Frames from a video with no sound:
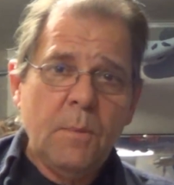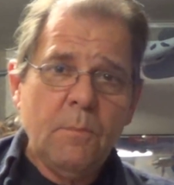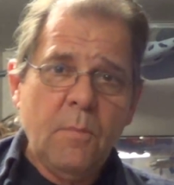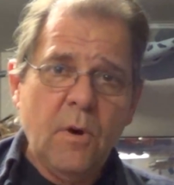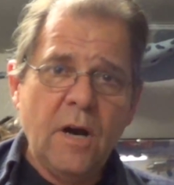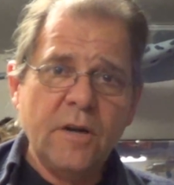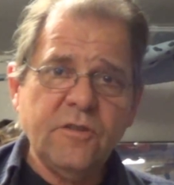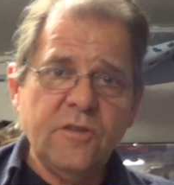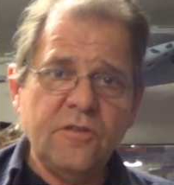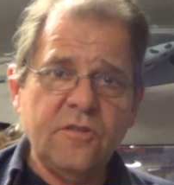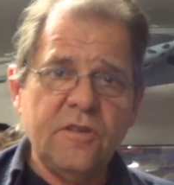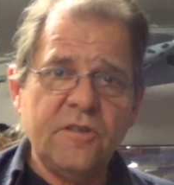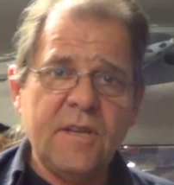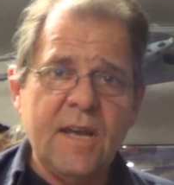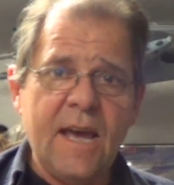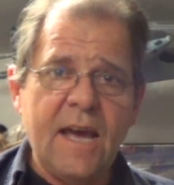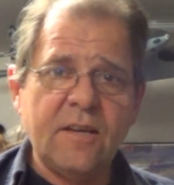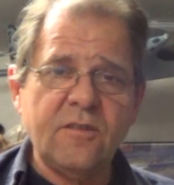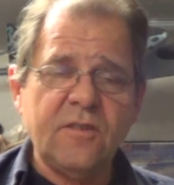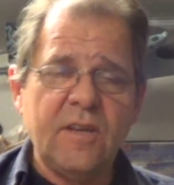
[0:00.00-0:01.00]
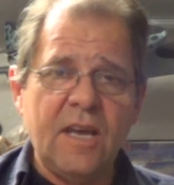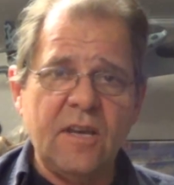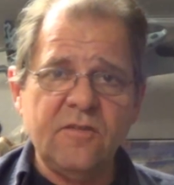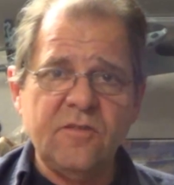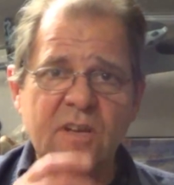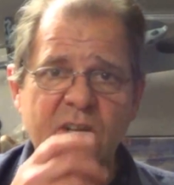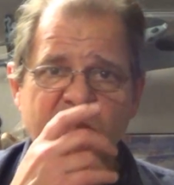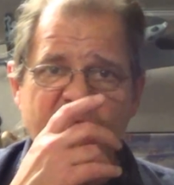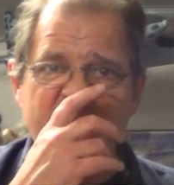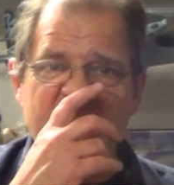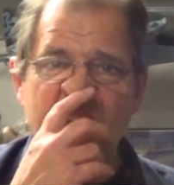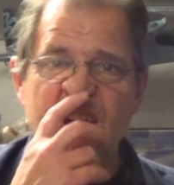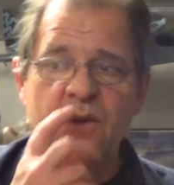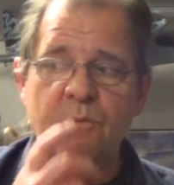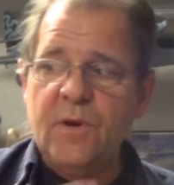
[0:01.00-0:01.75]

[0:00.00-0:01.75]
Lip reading: Martians Attacks SNG,